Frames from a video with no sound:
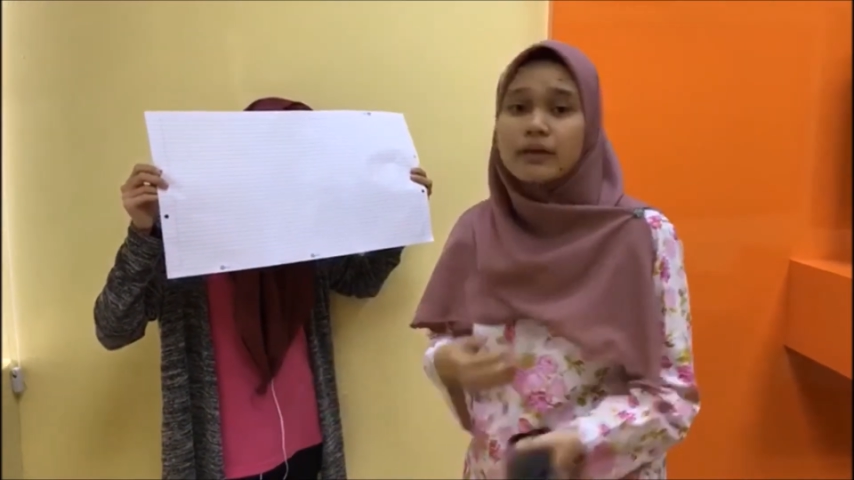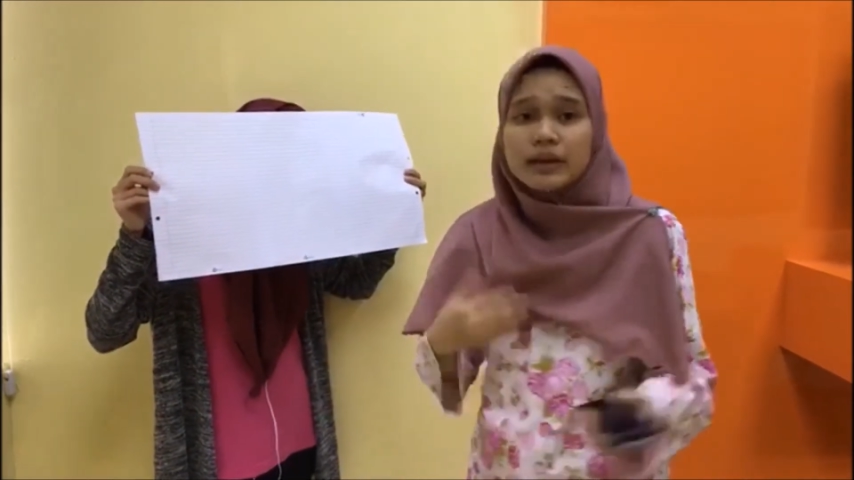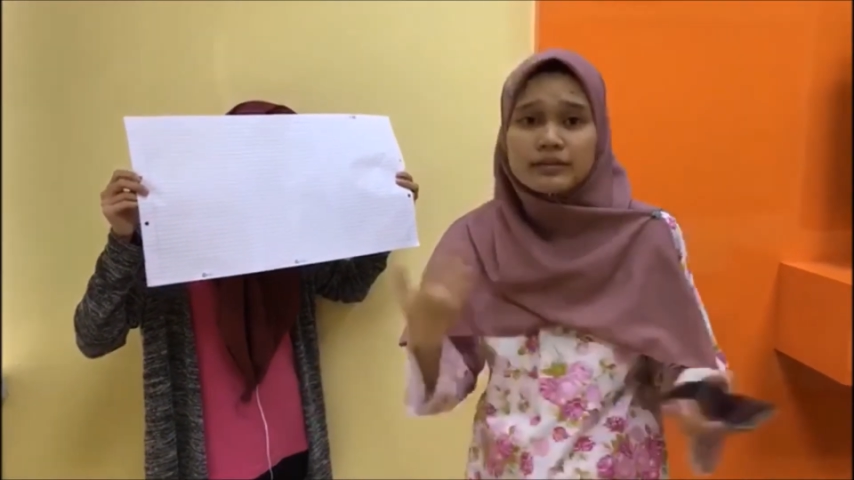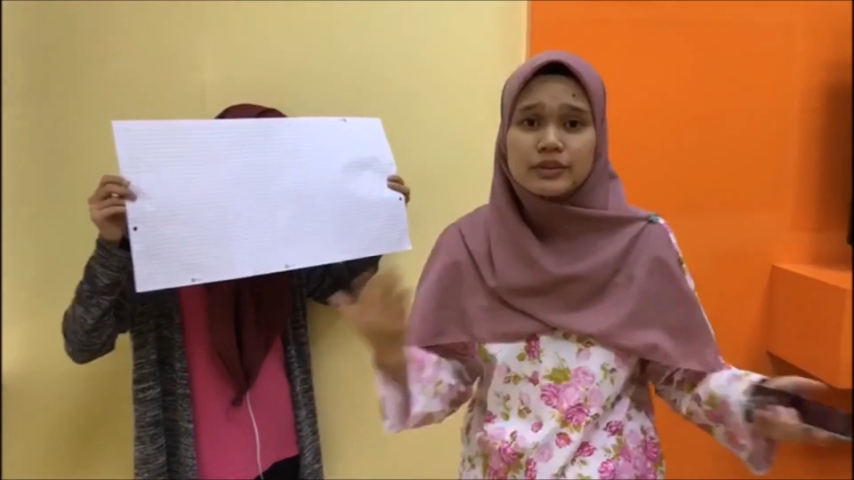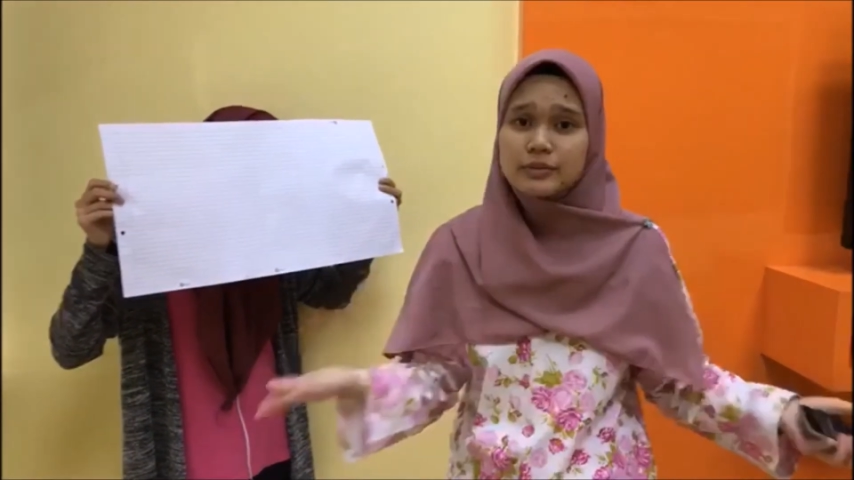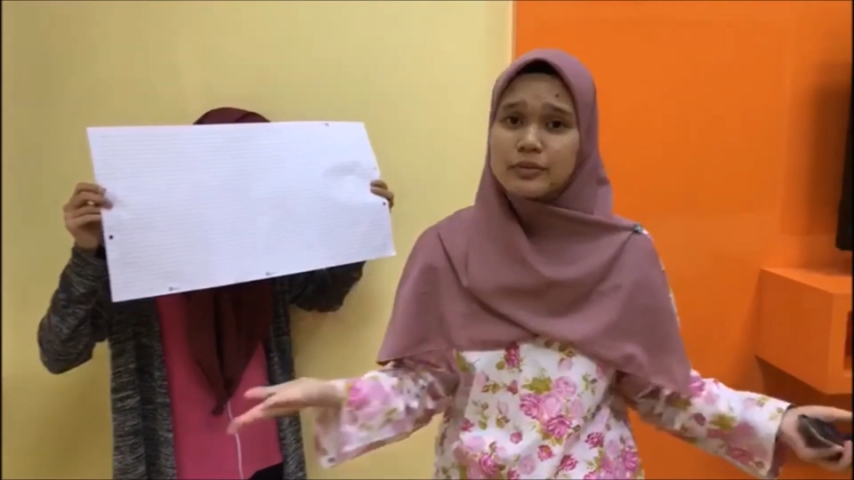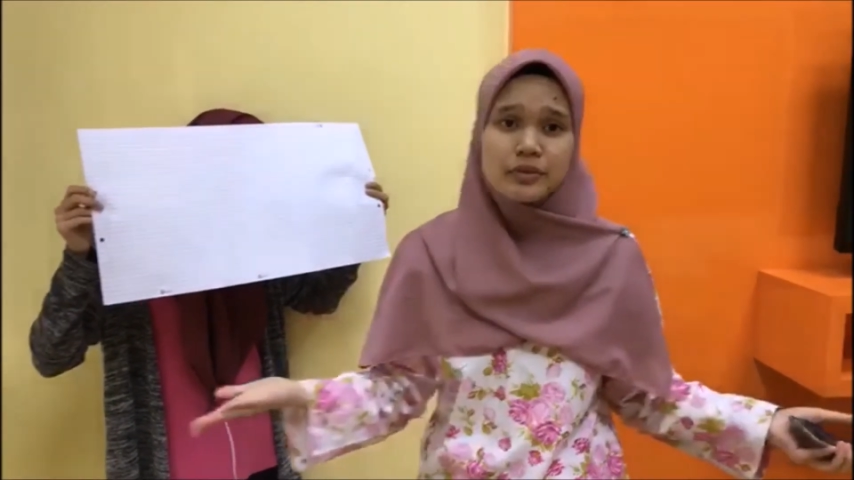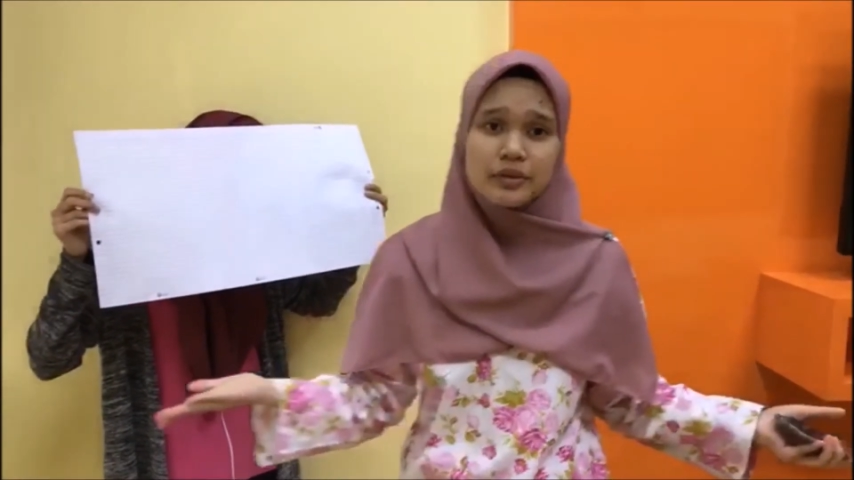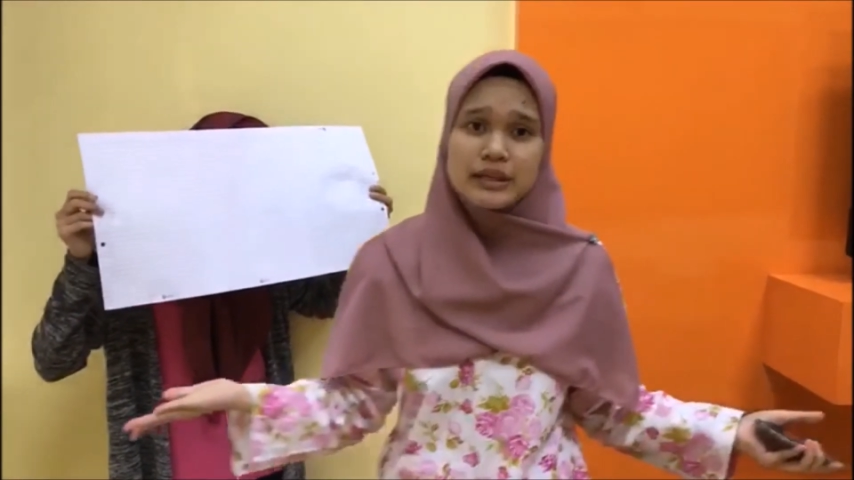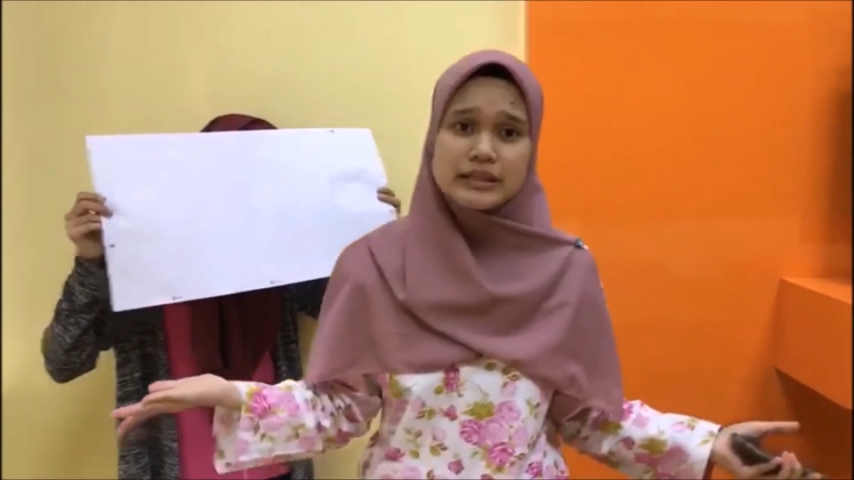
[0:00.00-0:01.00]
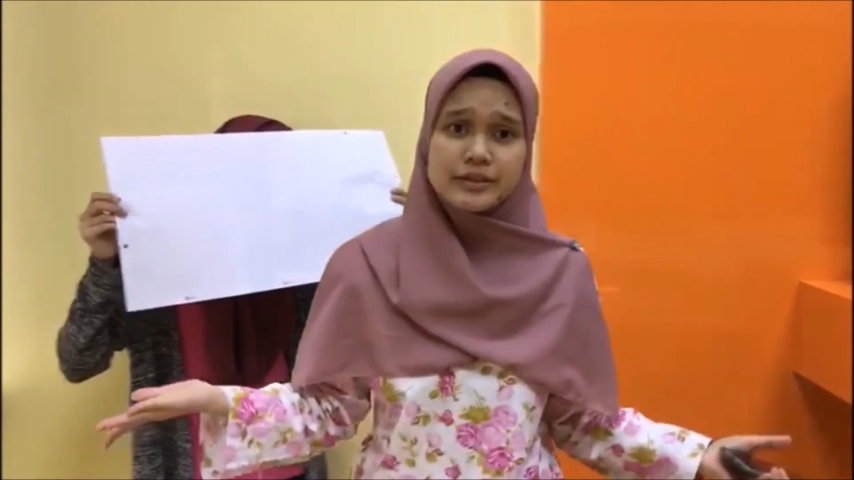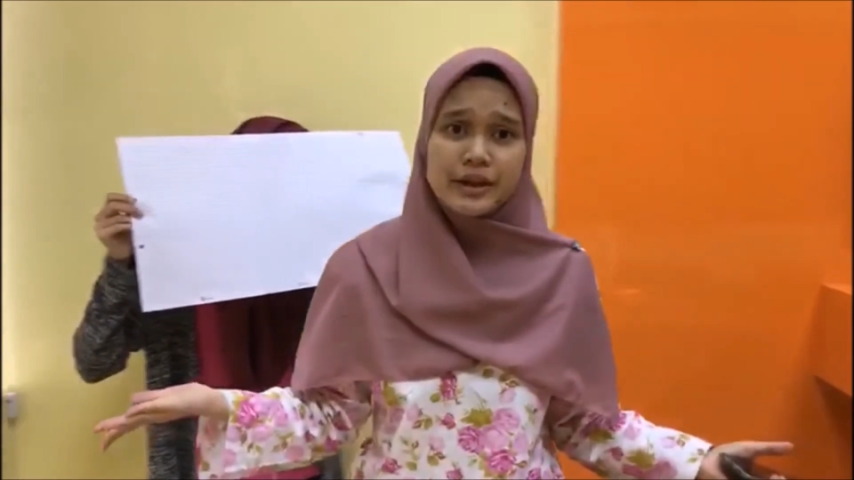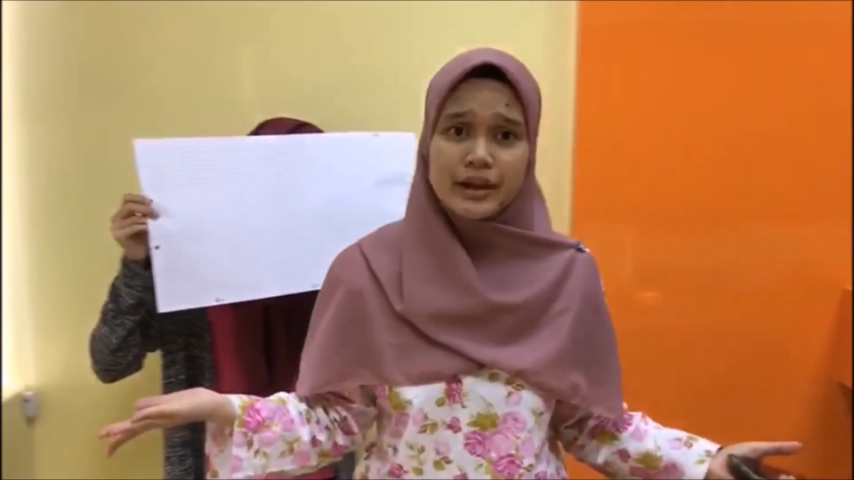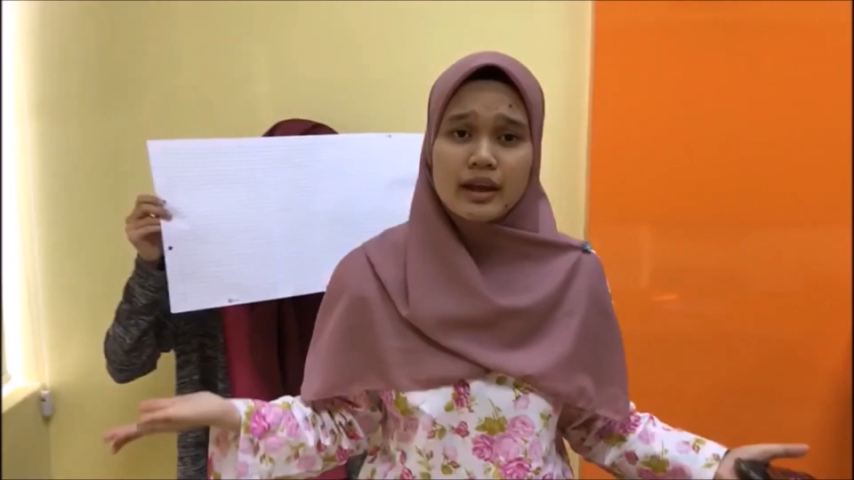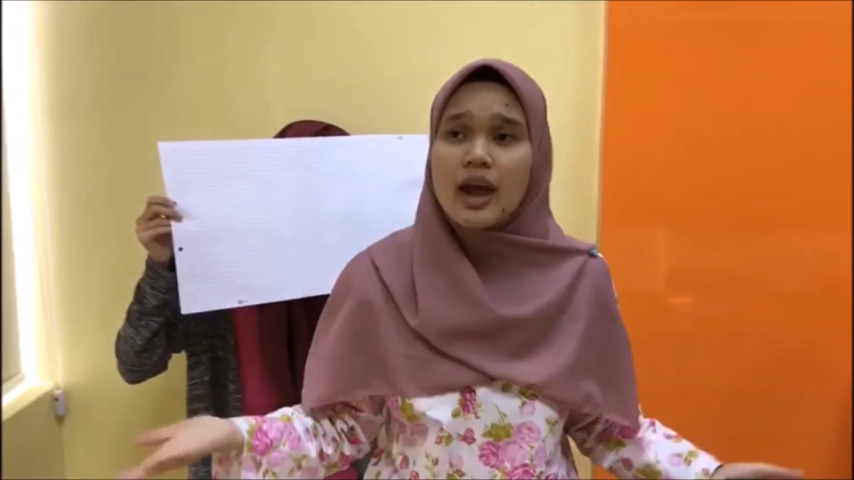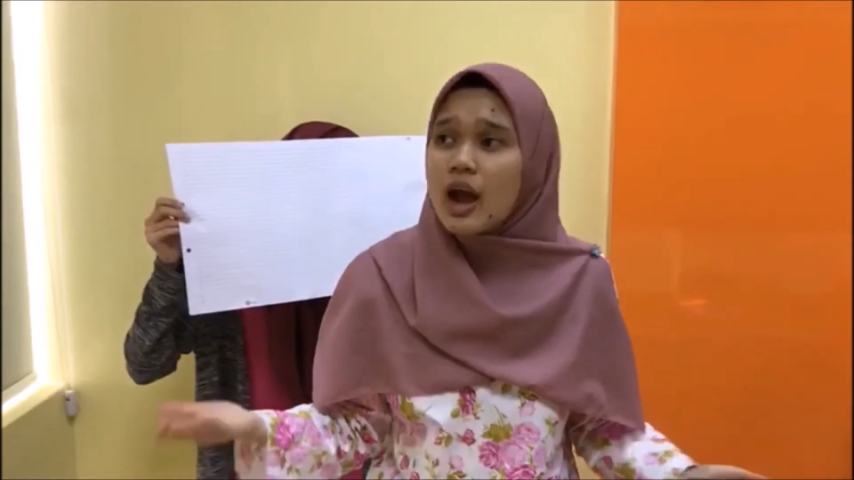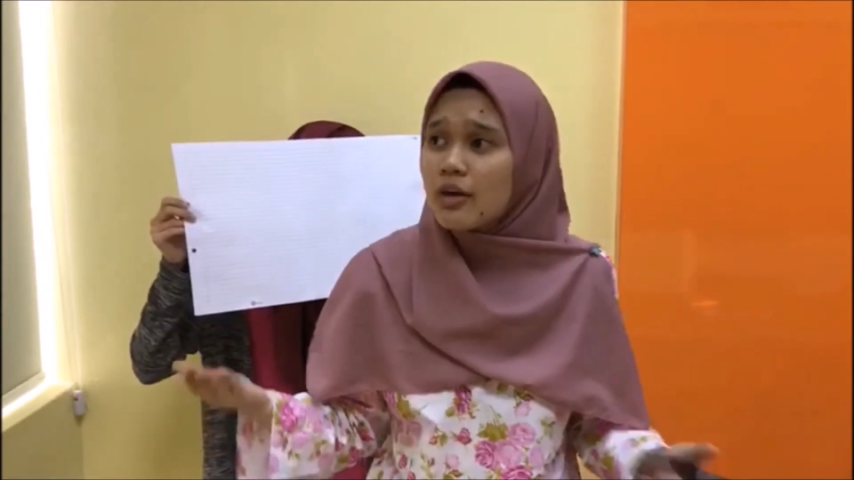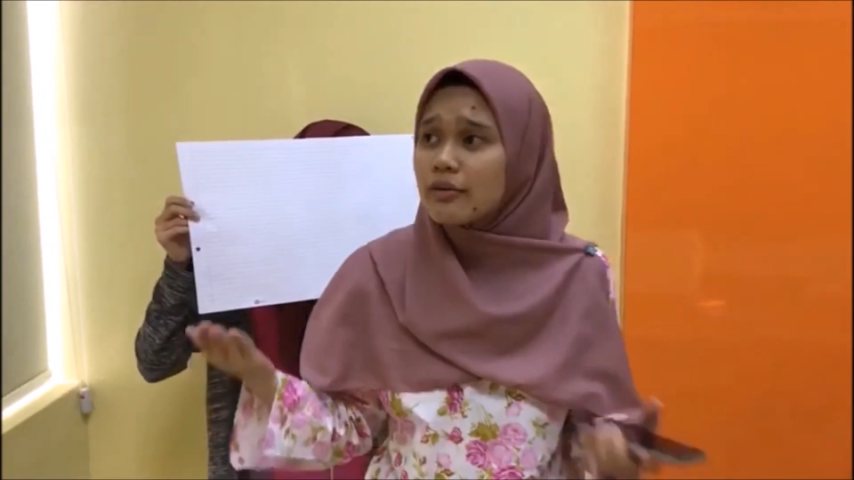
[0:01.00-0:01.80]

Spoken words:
What if tomorrow is raining?